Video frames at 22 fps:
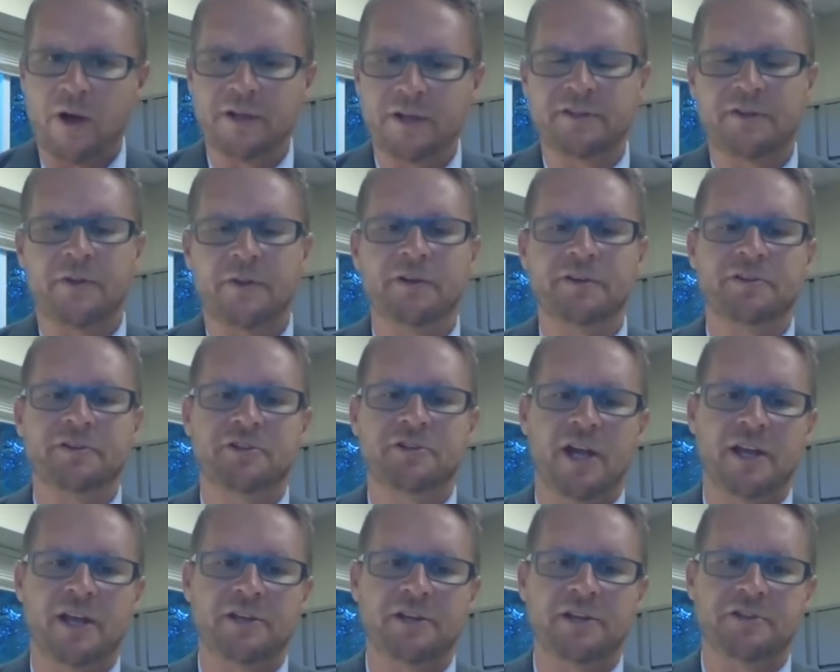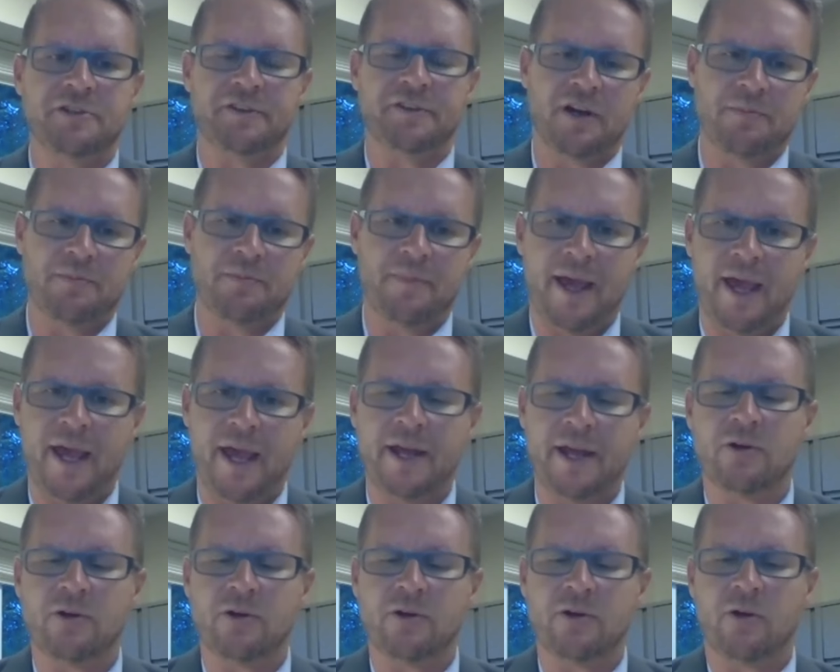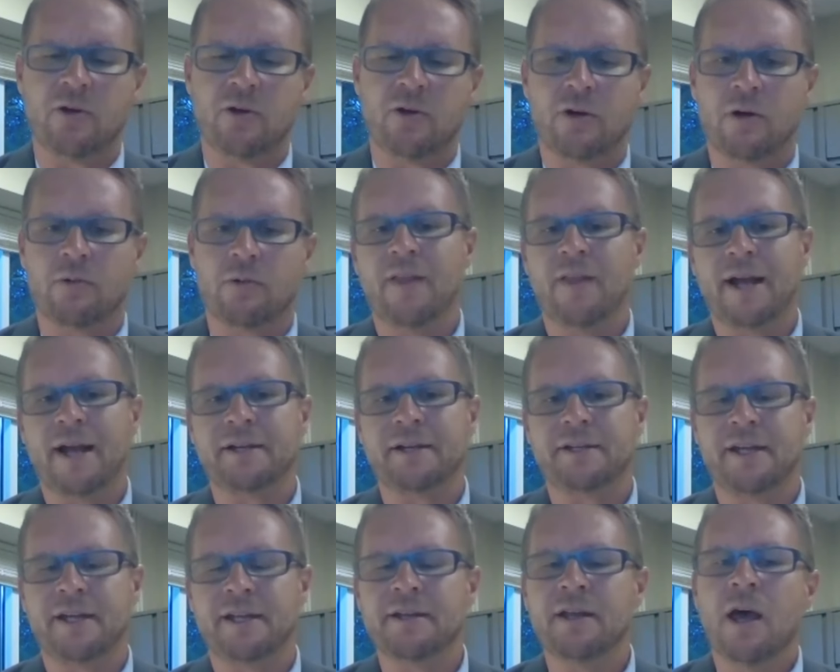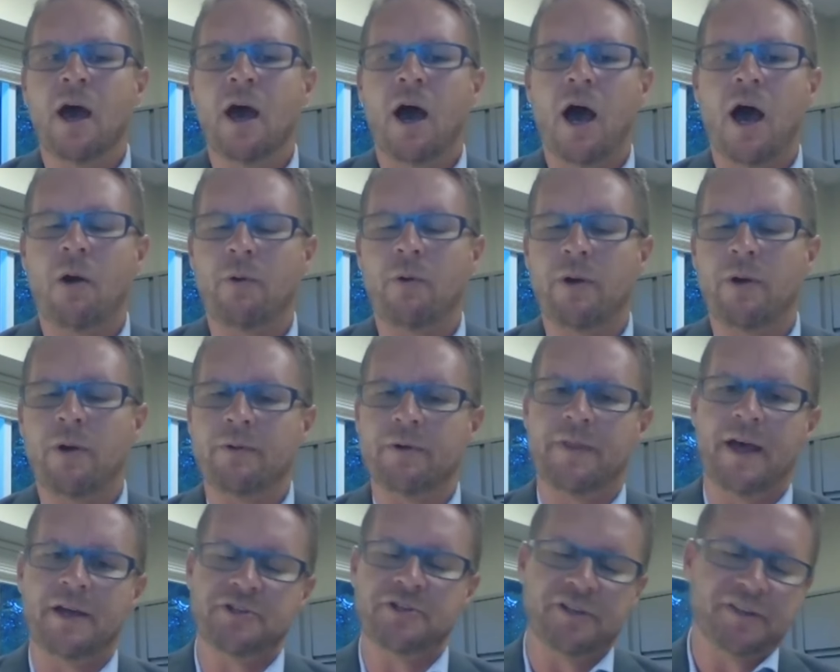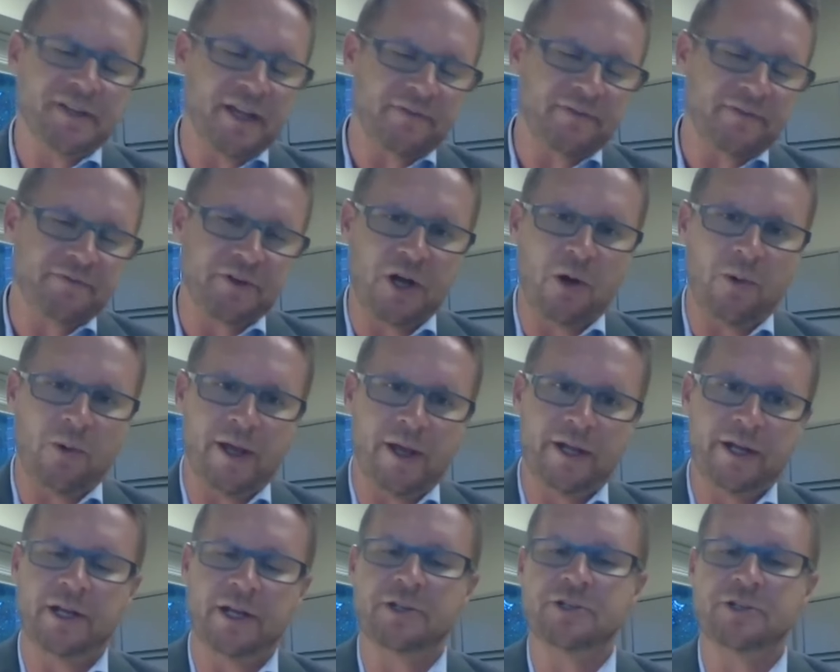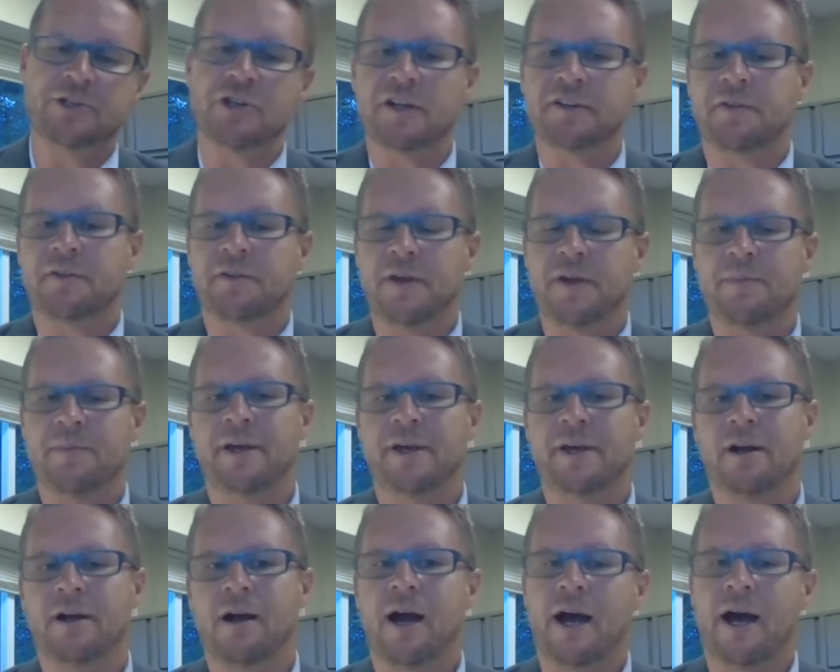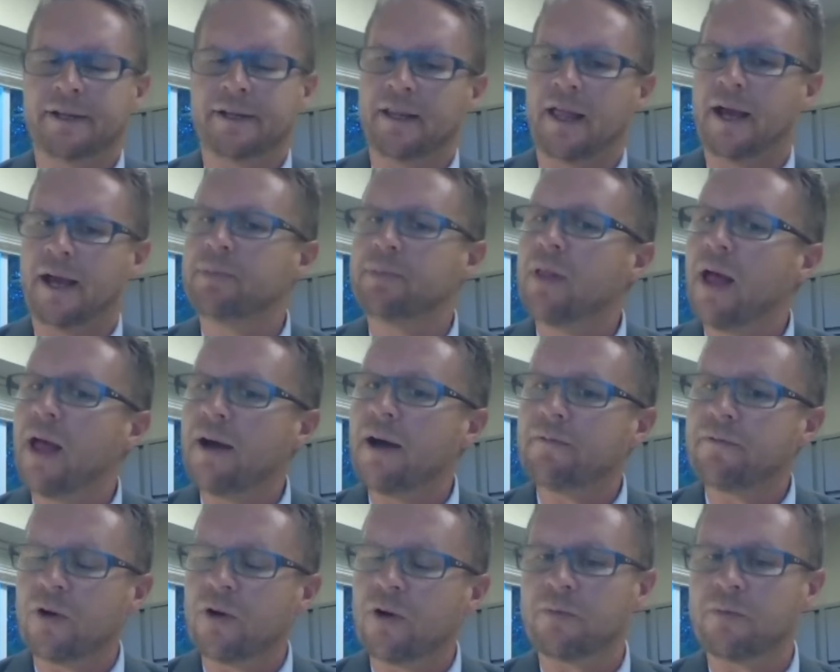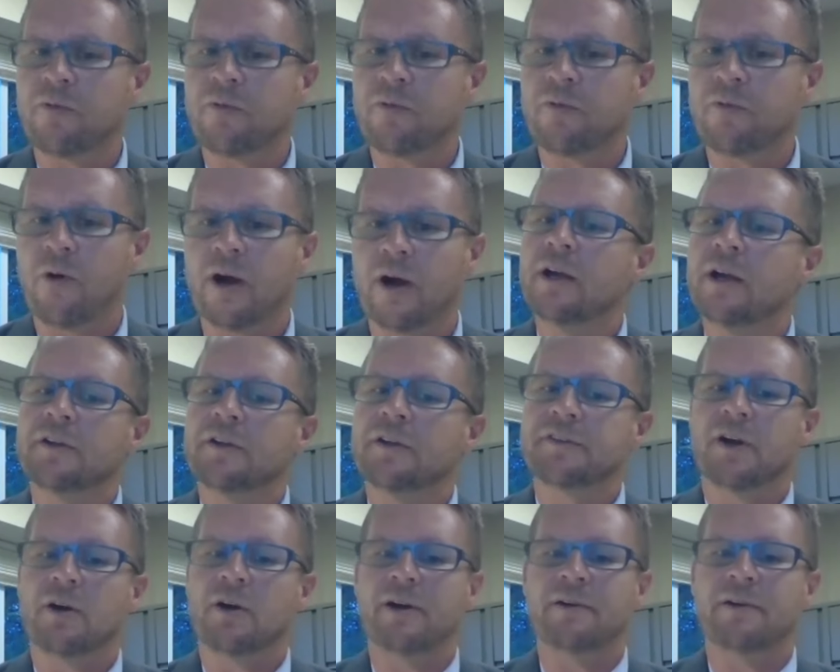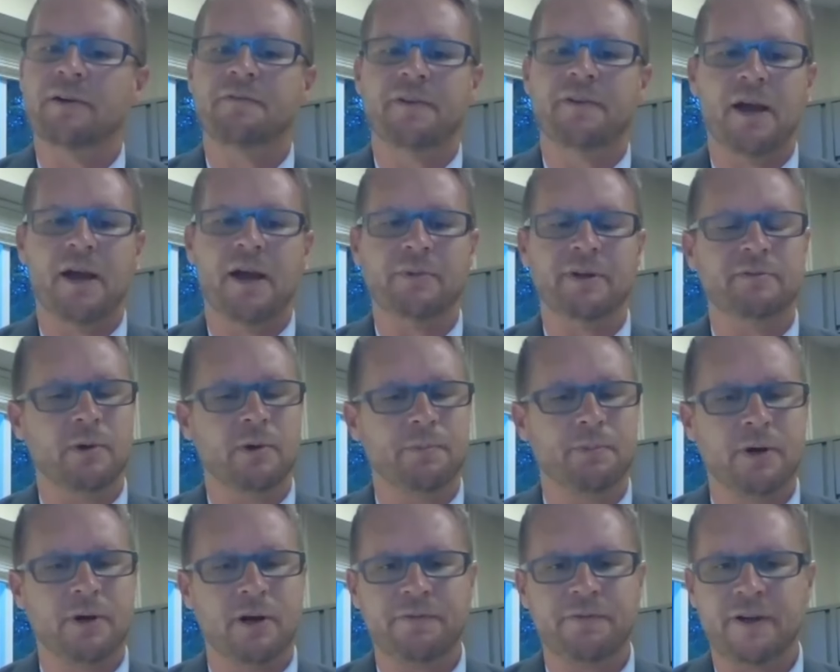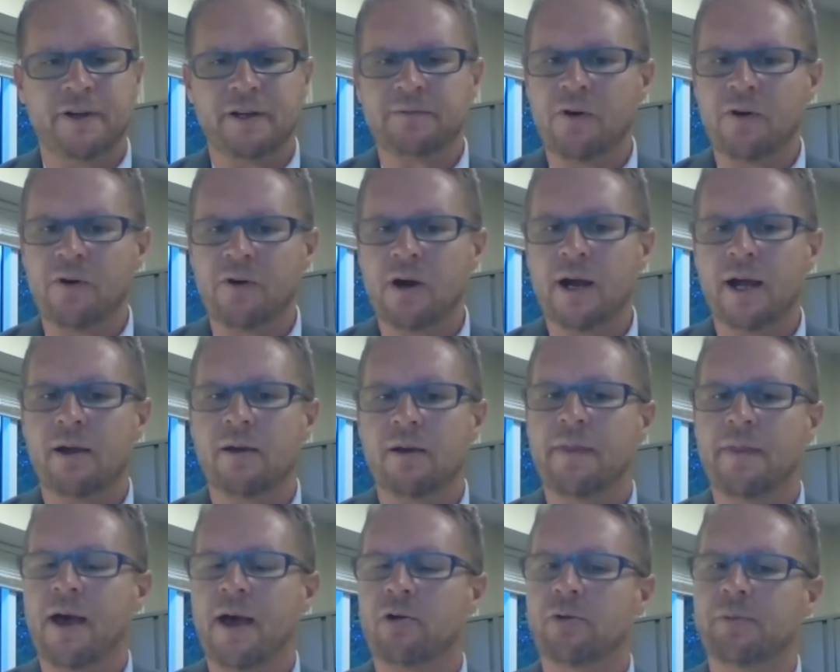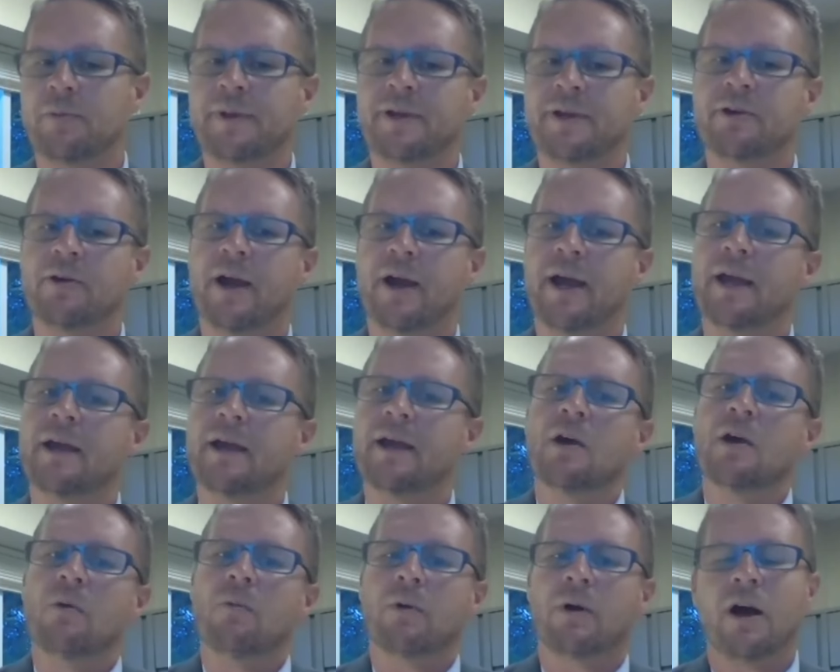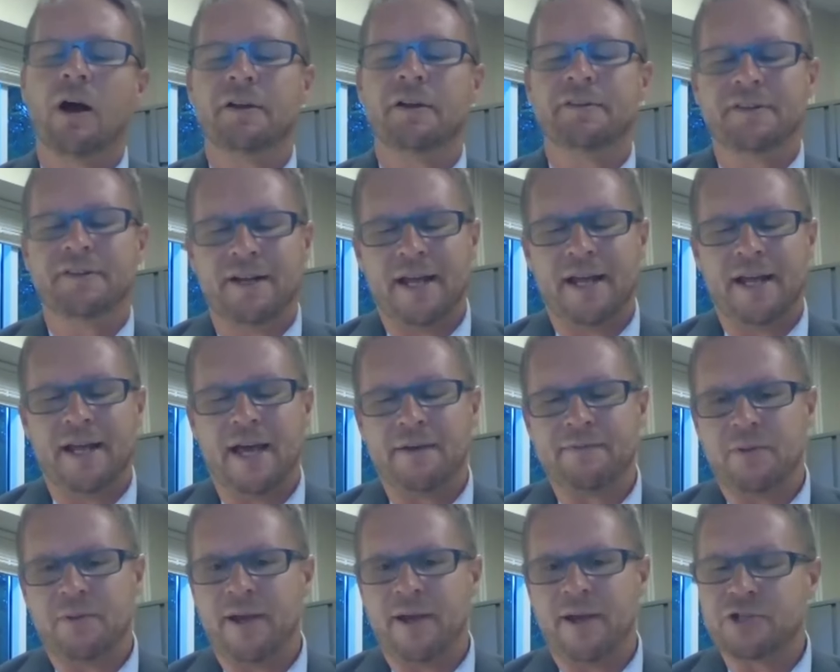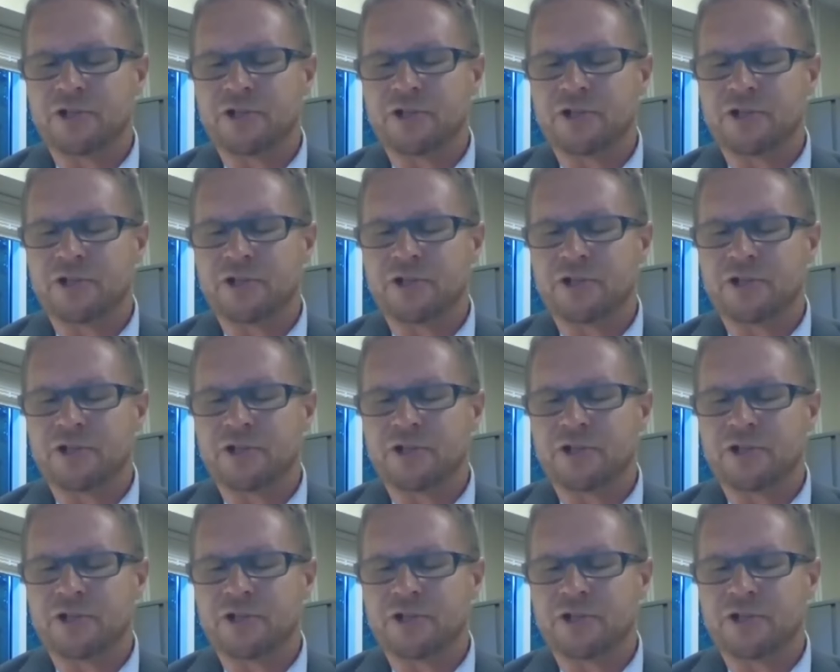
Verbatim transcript: Once those changes are made or reflected, uh, we would then just have to go in and adjust them in our online platform for it. So if families were perfect for it, that would be great. We're also going to have to make